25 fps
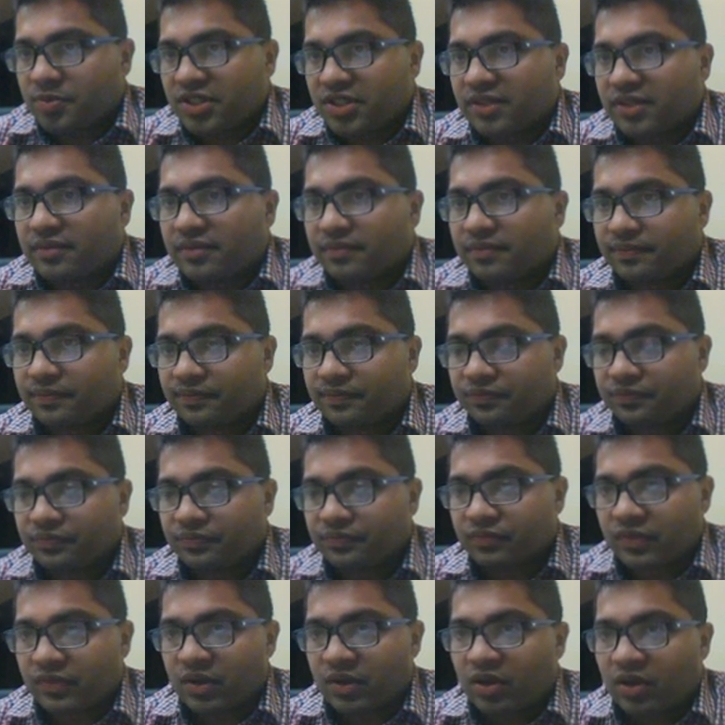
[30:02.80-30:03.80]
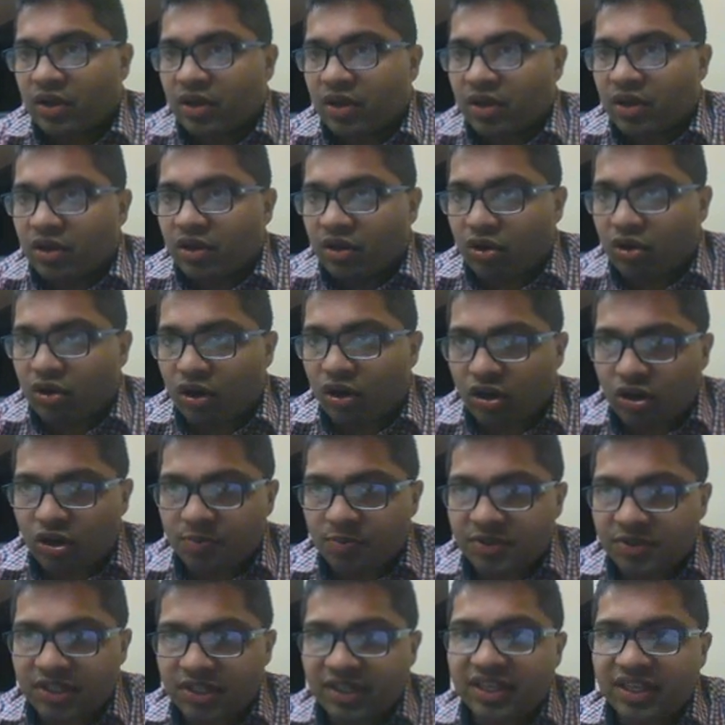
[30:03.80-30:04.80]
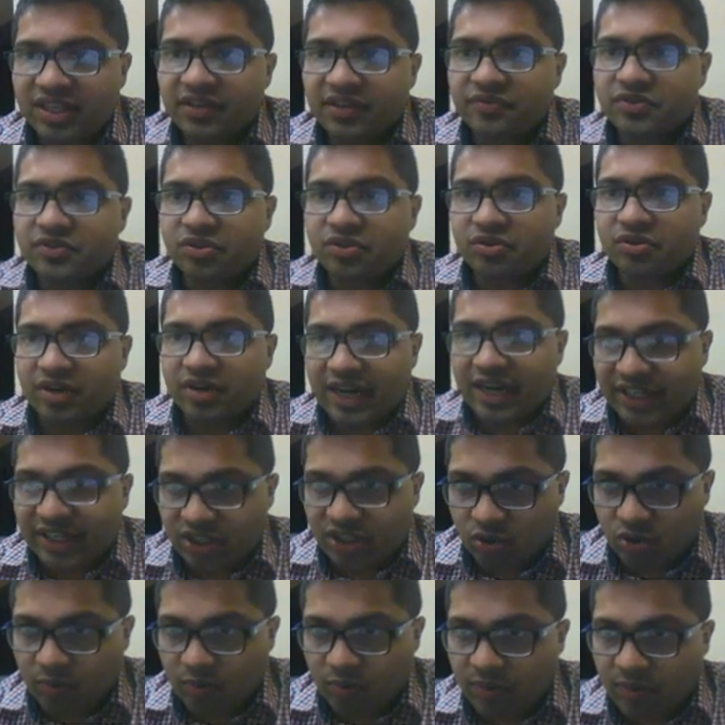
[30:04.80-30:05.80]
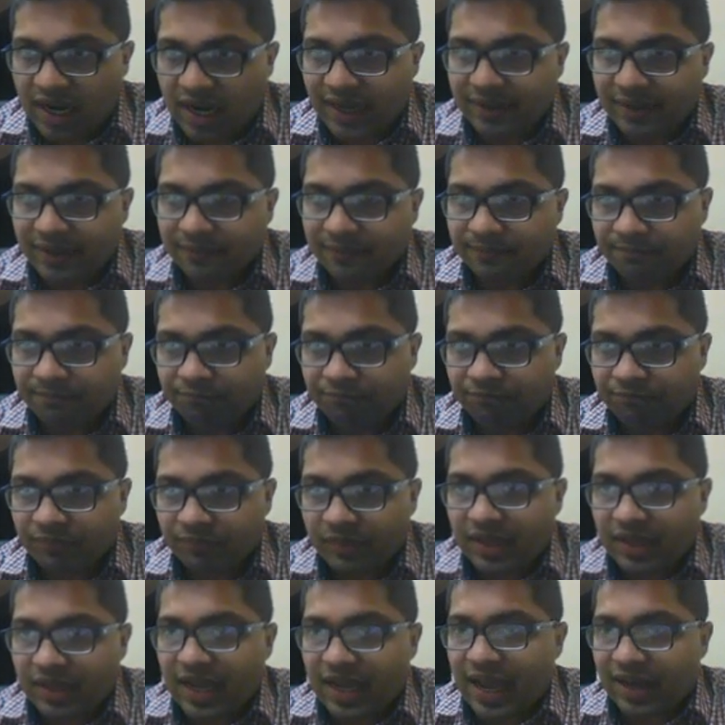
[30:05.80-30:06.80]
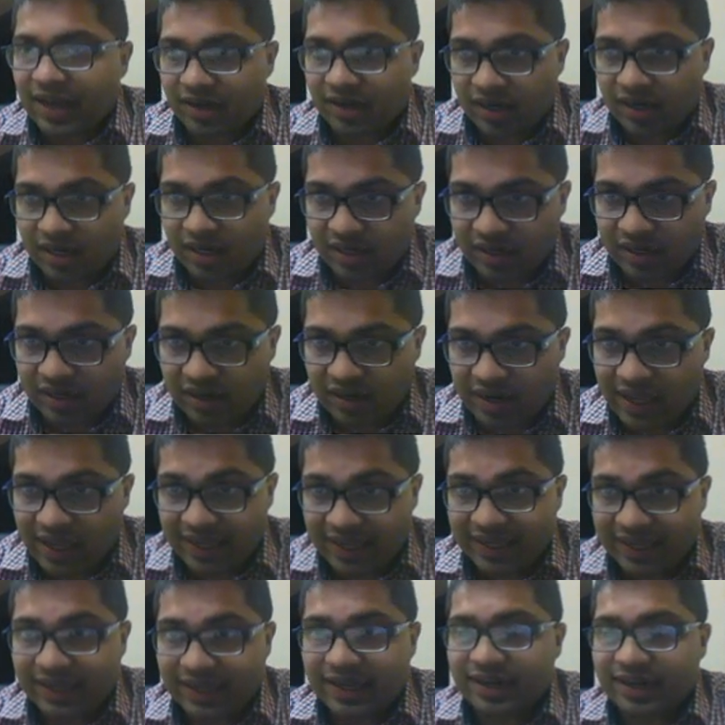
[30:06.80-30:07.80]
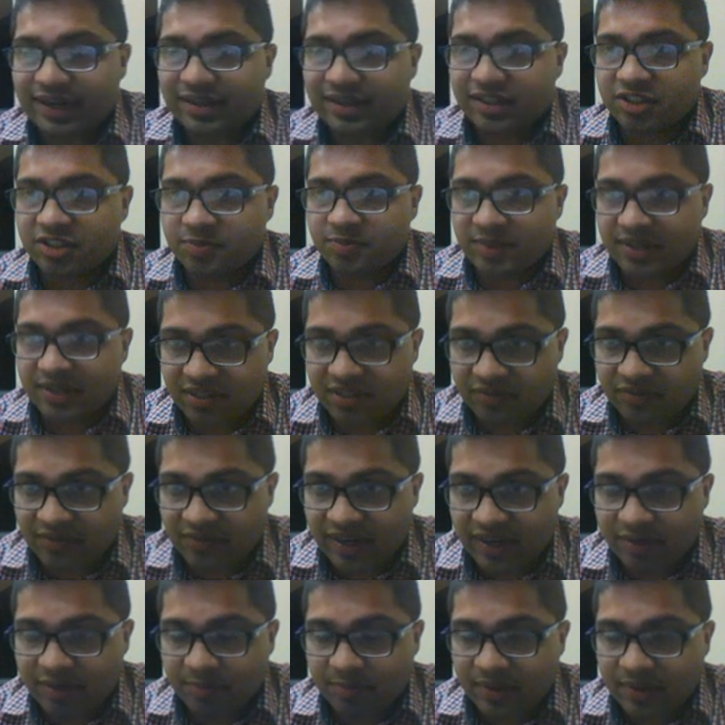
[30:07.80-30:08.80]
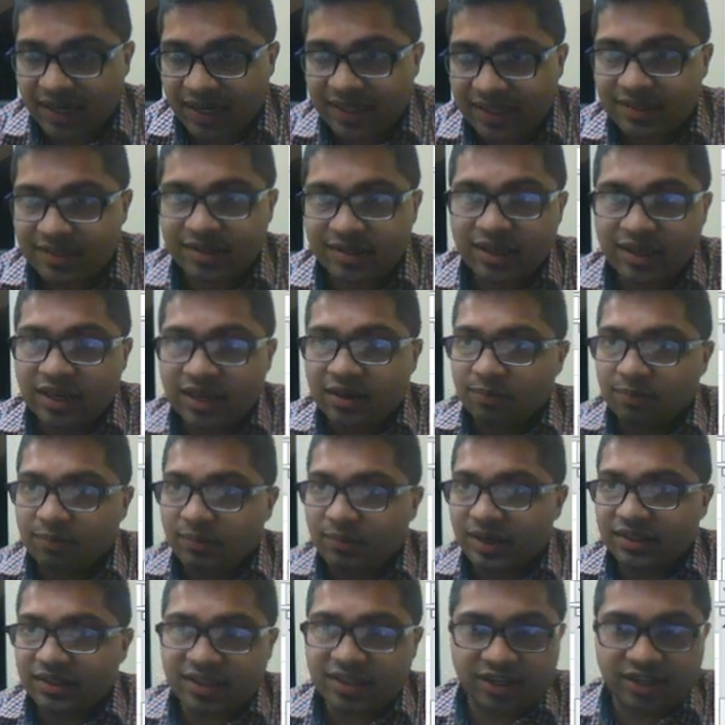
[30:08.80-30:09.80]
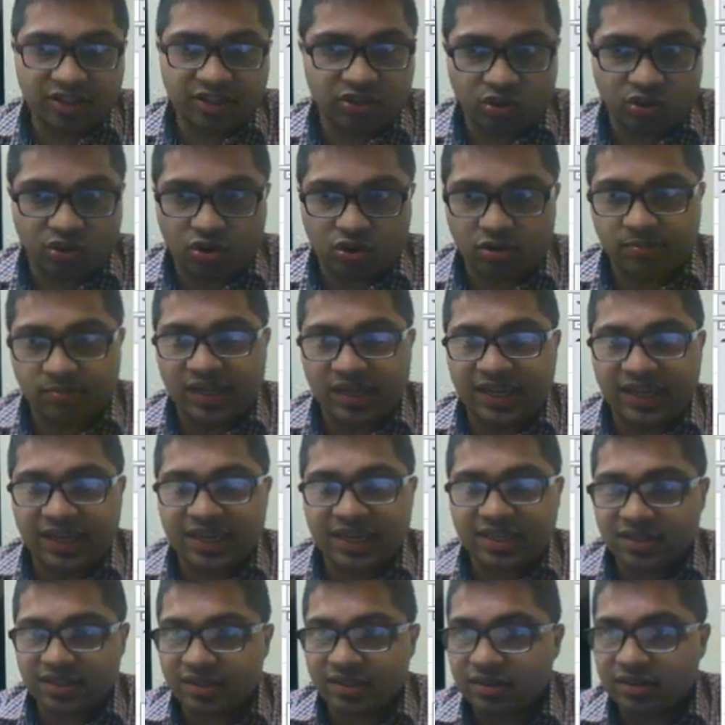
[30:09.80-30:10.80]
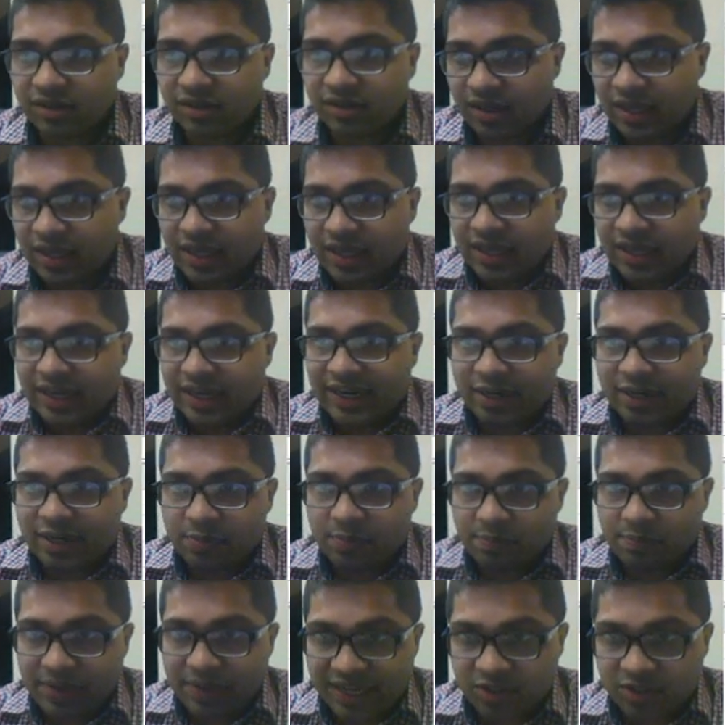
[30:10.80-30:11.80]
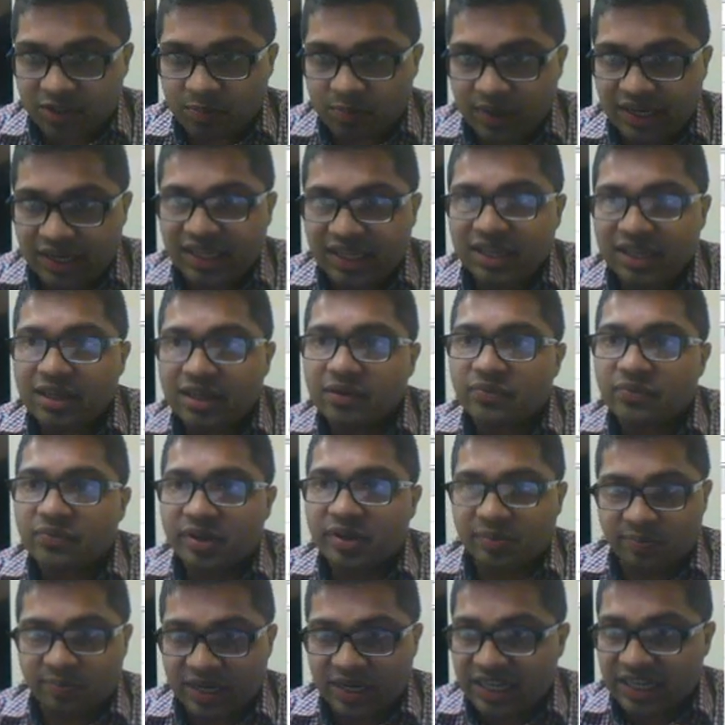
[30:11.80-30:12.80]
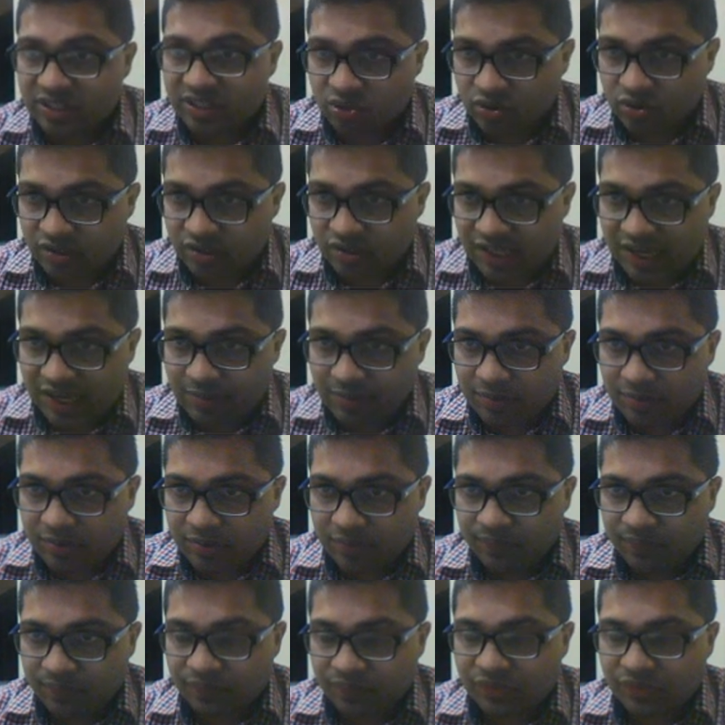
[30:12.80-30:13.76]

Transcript: option. Call option gives you right to buy an underlying at a specified price, but there is no obligation. It makes money when price goes up.